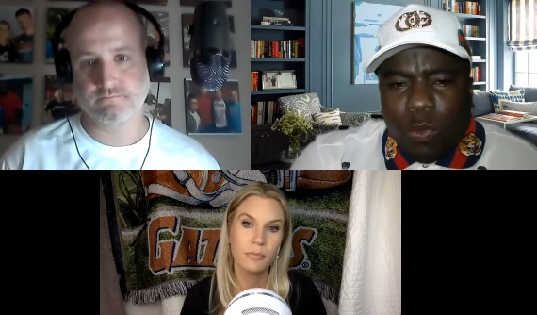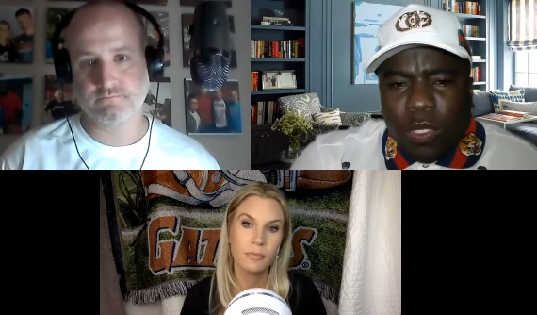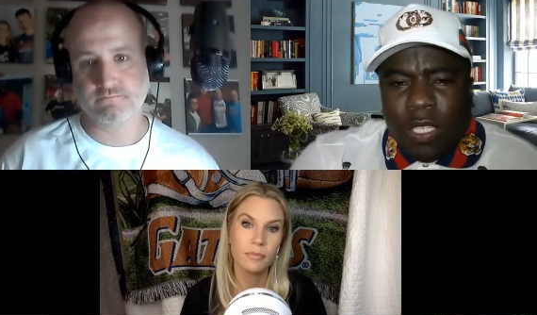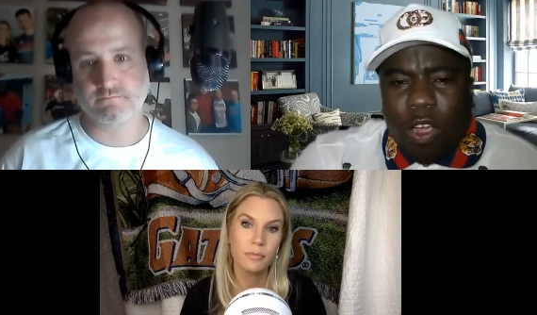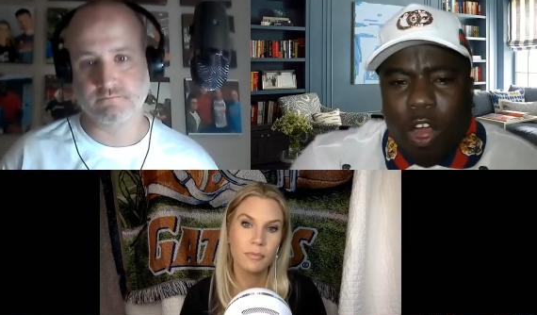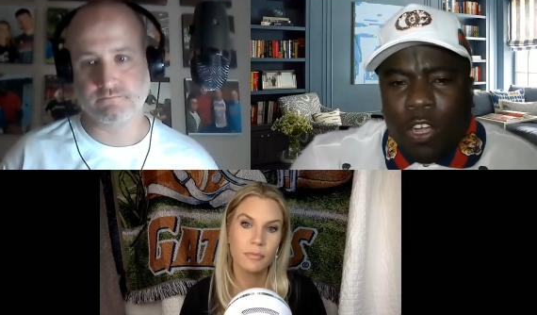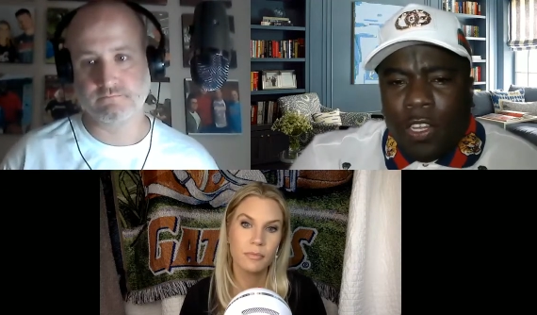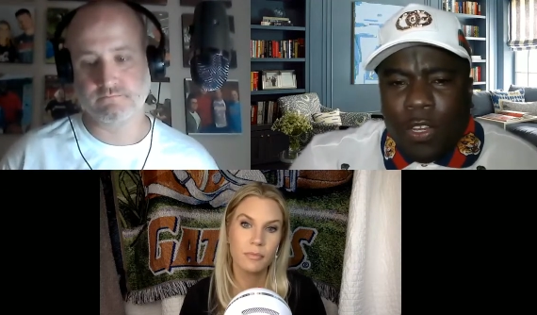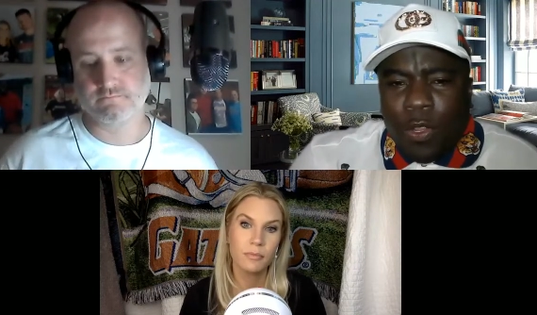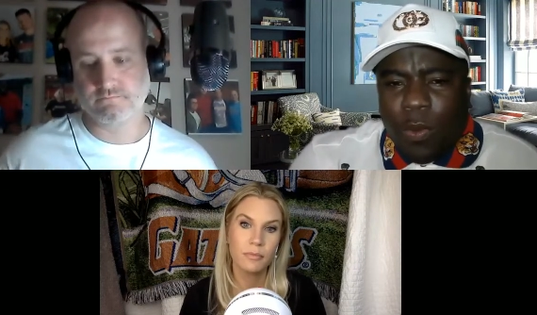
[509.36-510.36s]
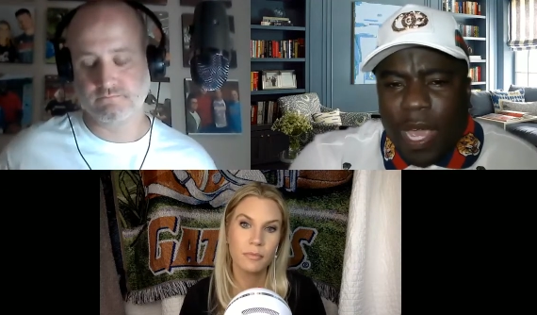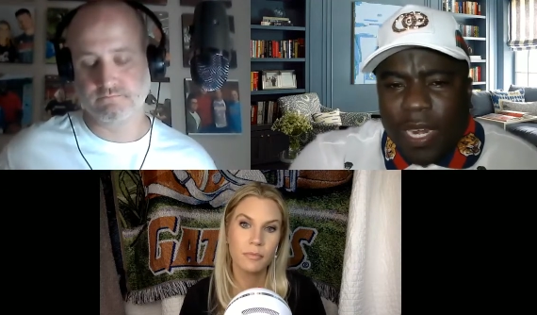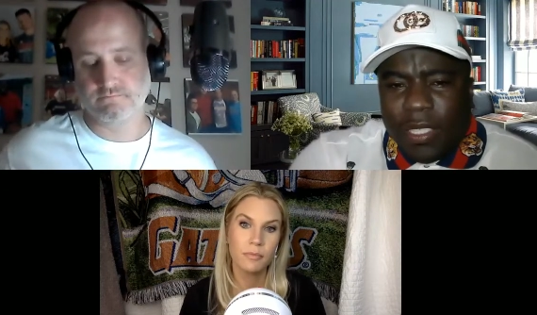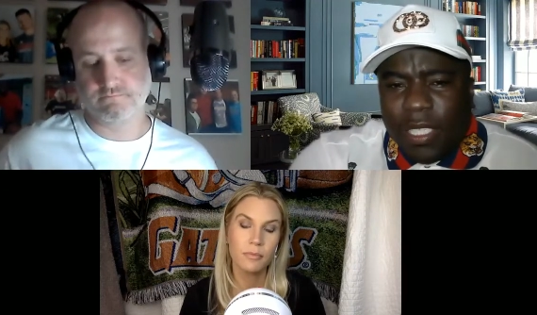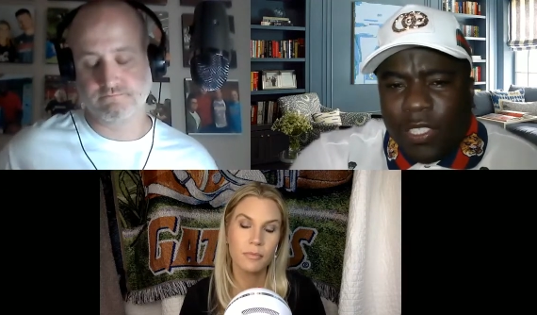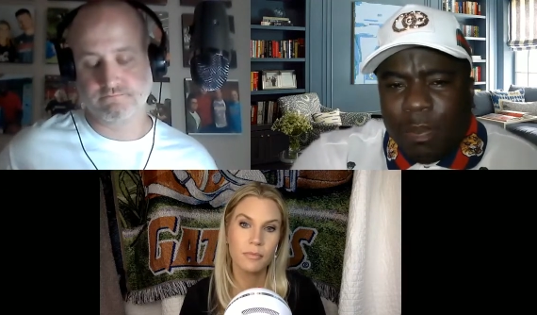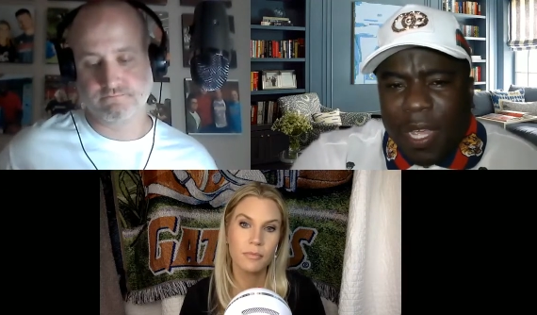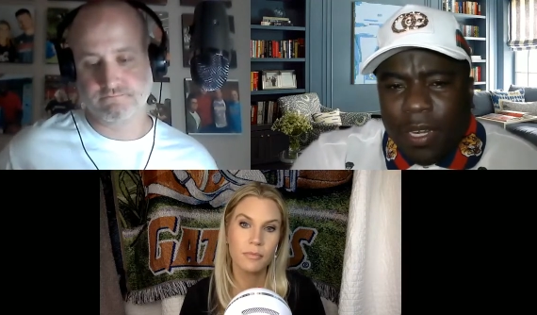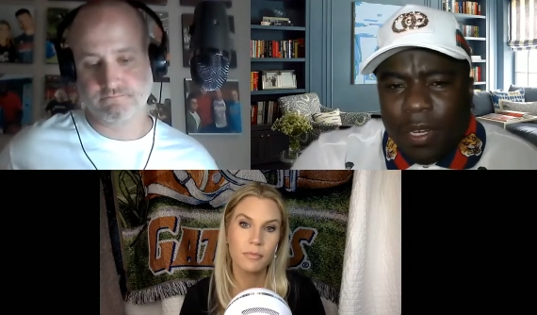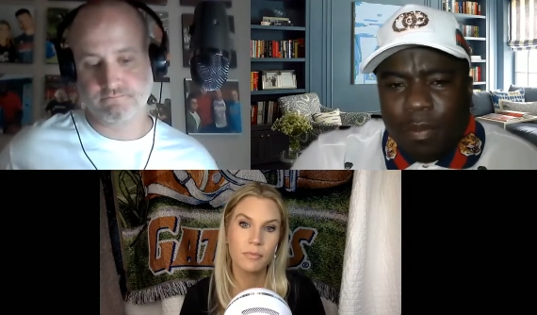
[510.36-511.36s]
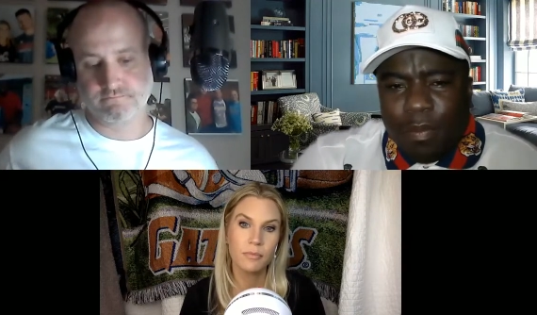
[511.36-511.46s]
Speaker 1: Was it harder than you had anticipated?